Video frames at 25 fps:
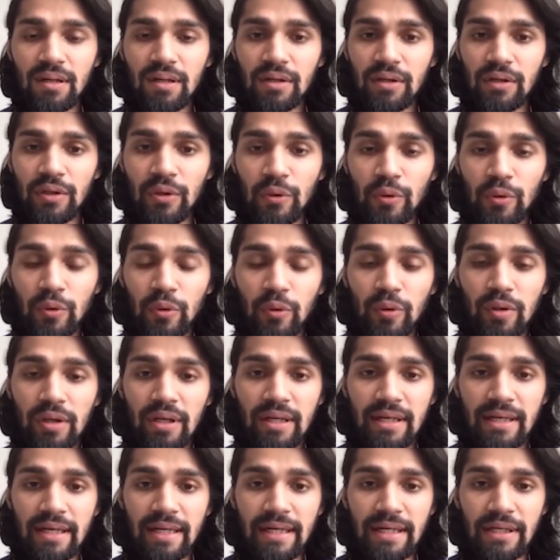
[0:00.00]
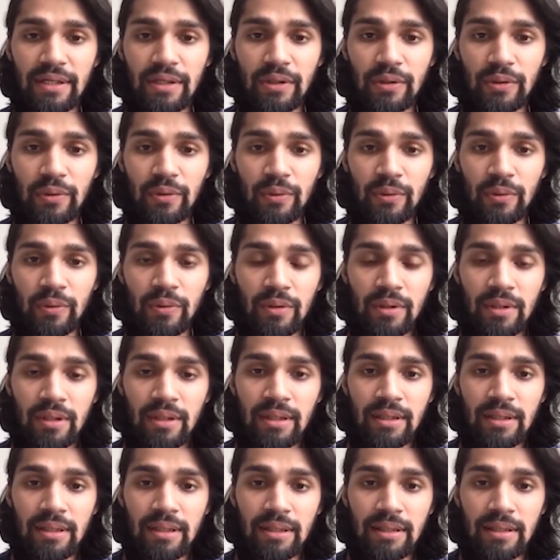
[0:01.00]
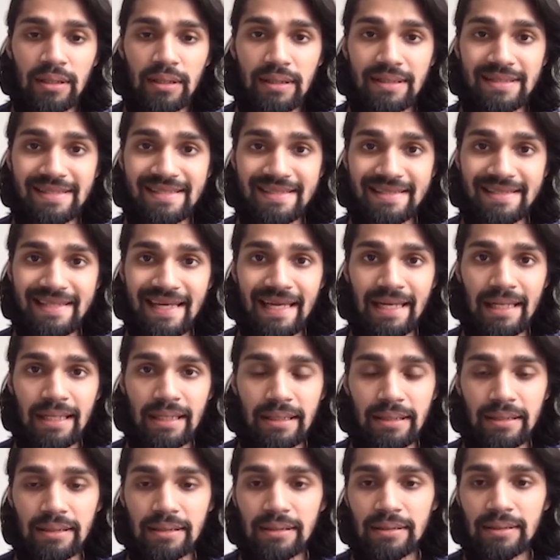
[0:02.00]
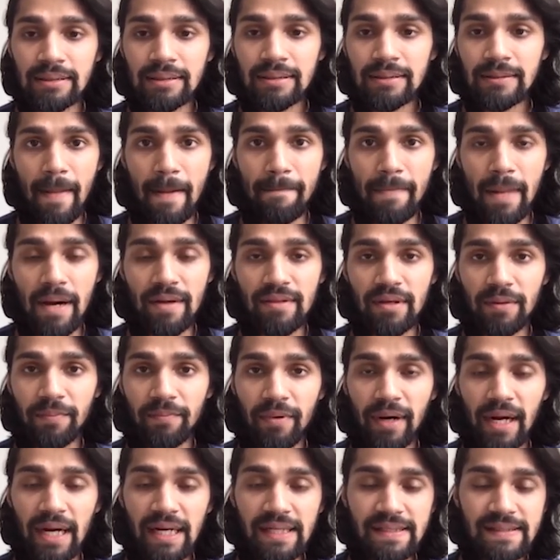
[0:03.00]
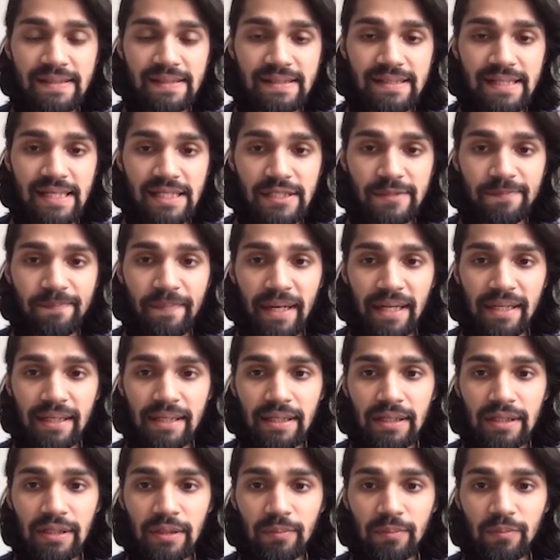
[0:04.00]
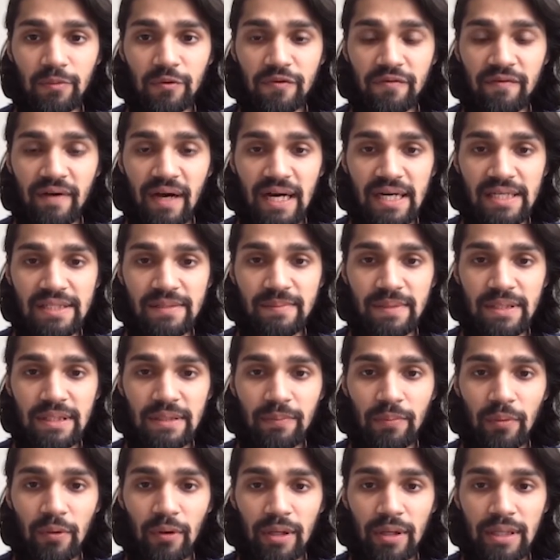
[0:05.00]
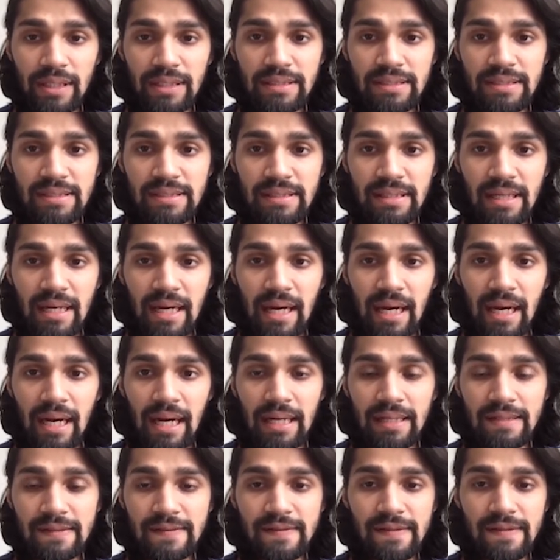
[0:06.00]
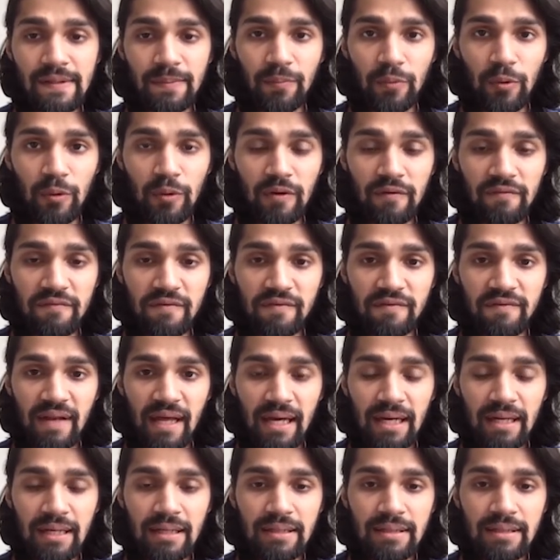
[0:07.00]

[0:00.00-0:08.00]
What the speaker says: you need to sell here. The price is expected to move as many points as the pole of the flag,